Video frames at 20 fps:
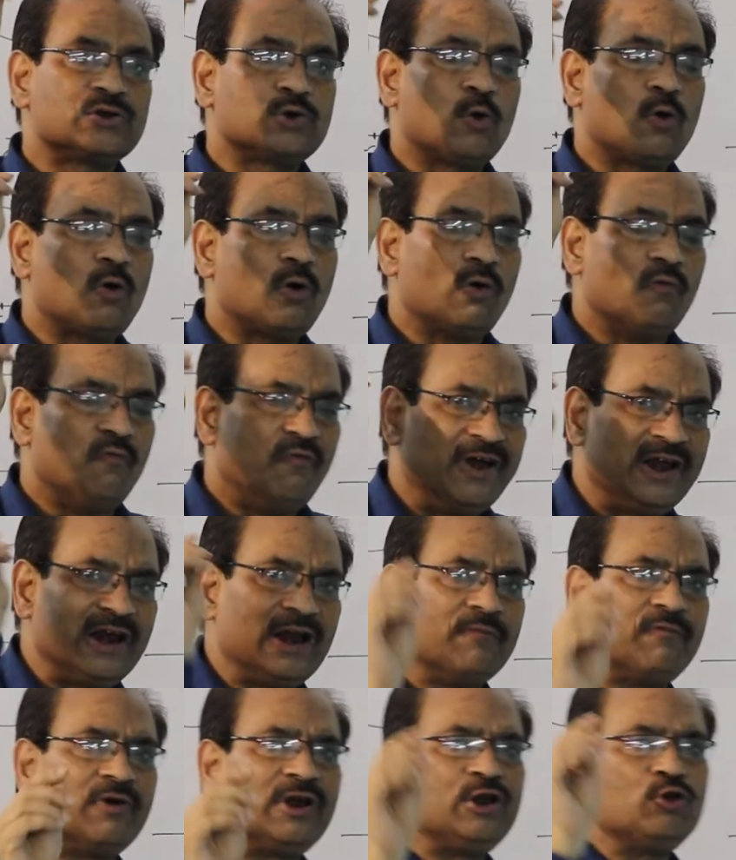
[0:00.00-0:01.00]
So,
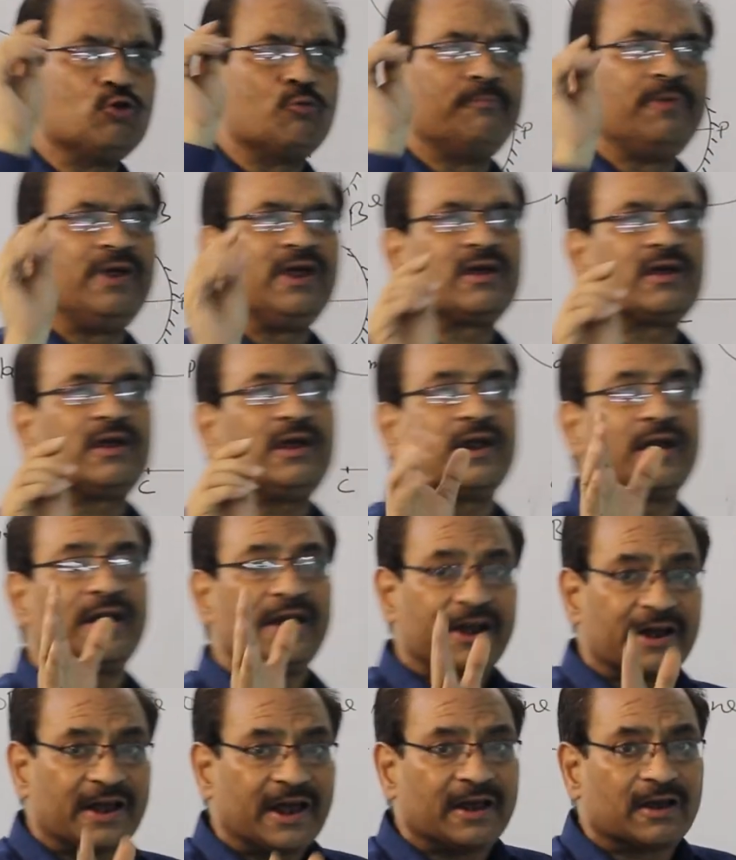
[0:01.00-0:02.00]
whenever you make a
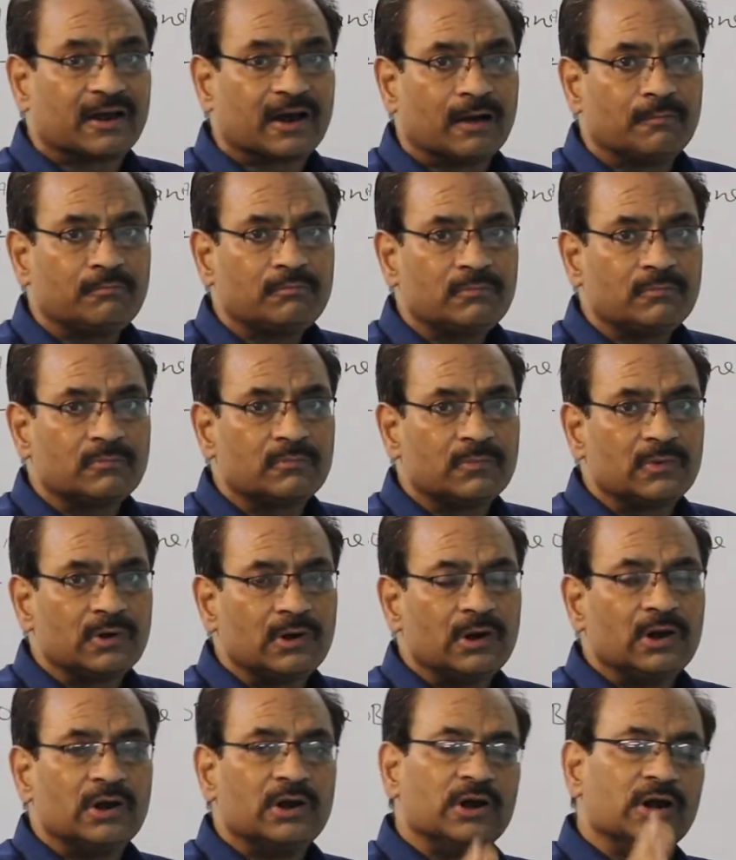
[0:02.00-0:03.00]
ray diagram,
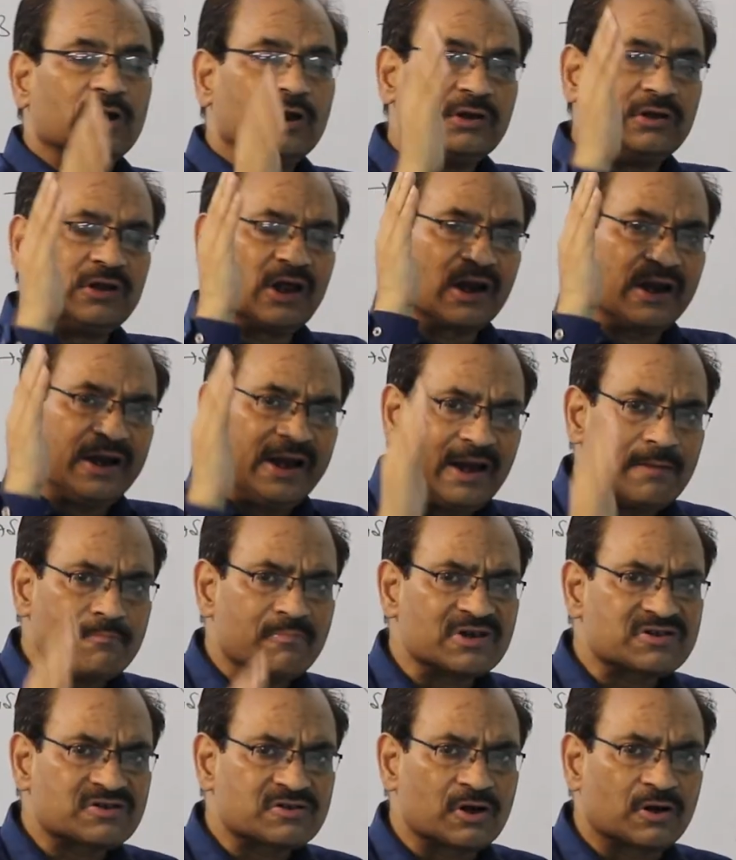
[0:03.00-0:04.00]
the ray
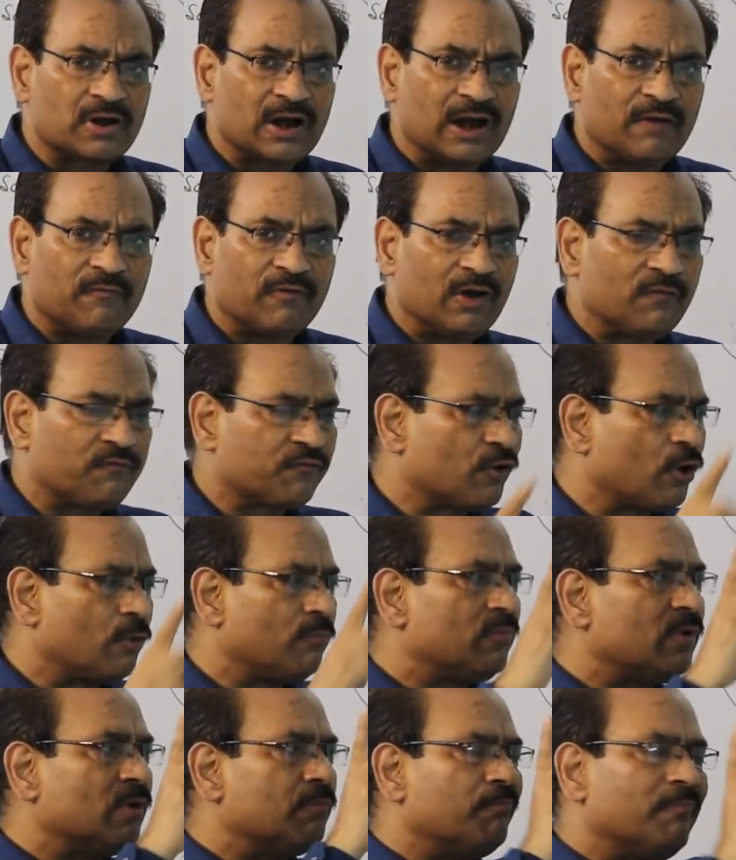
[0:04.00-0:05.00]
must travel
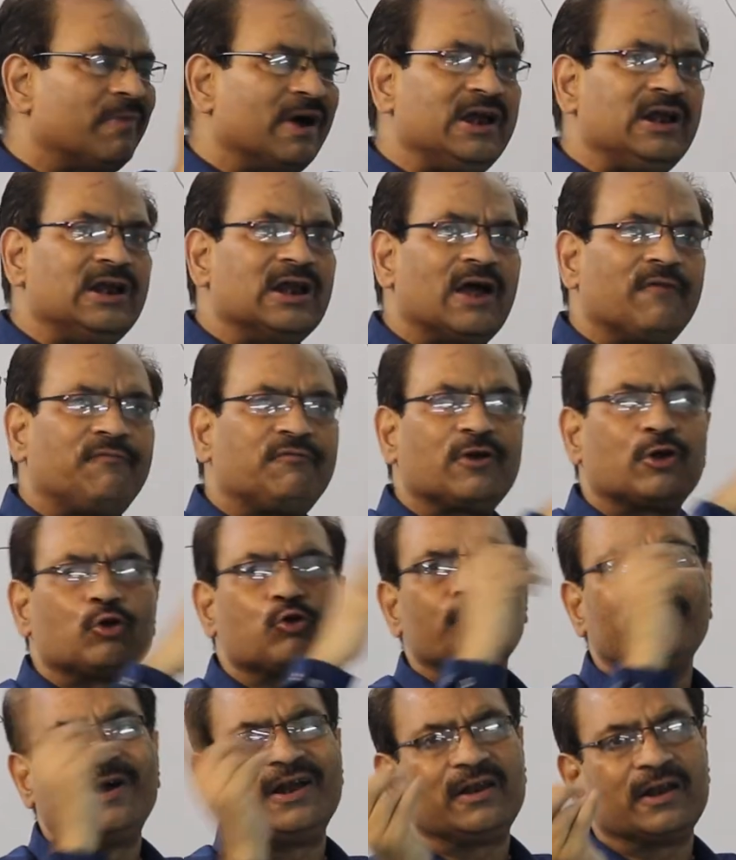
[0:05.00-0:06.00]
from my left
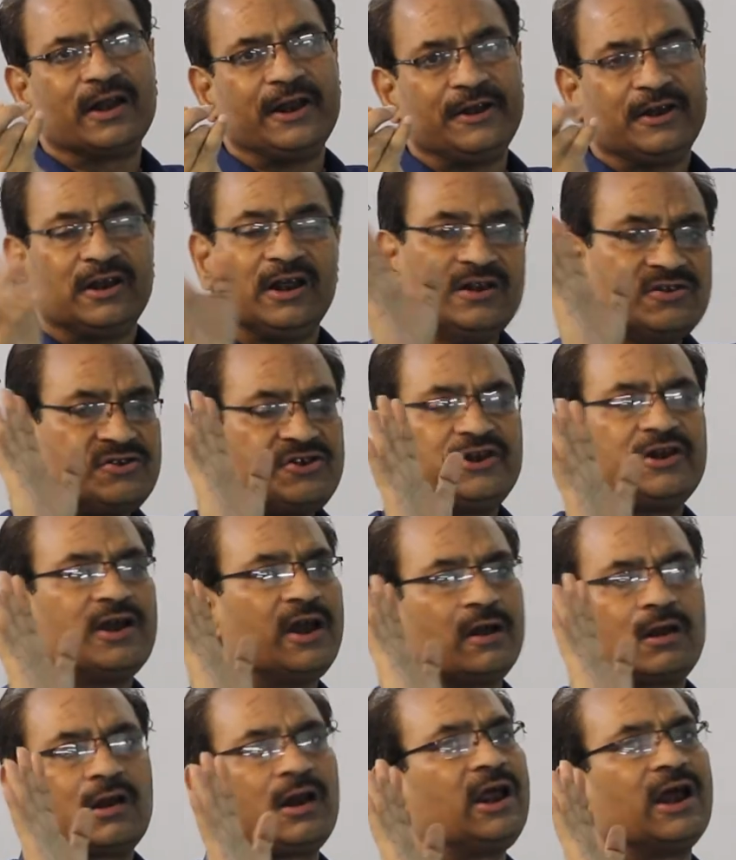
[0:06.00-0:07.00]
to my right.
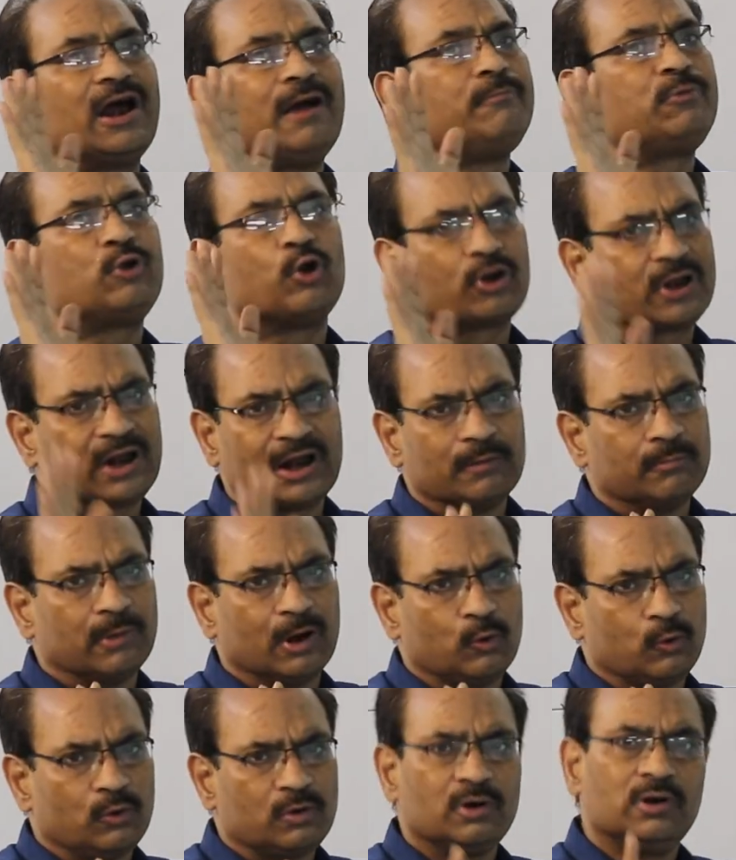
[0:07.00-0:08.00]
Incident ray I am talking
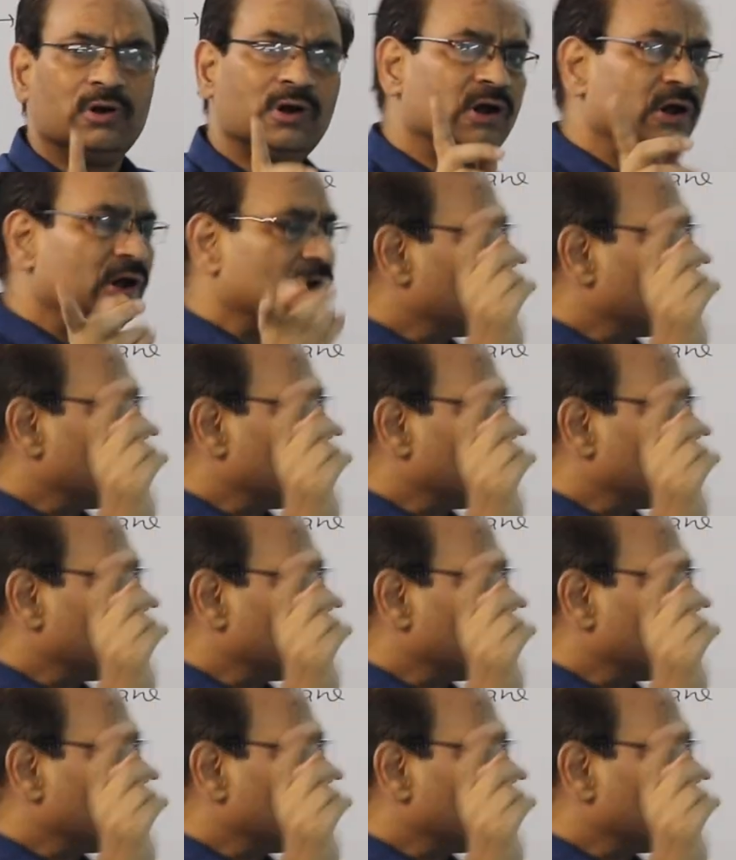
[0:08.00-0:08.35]
about.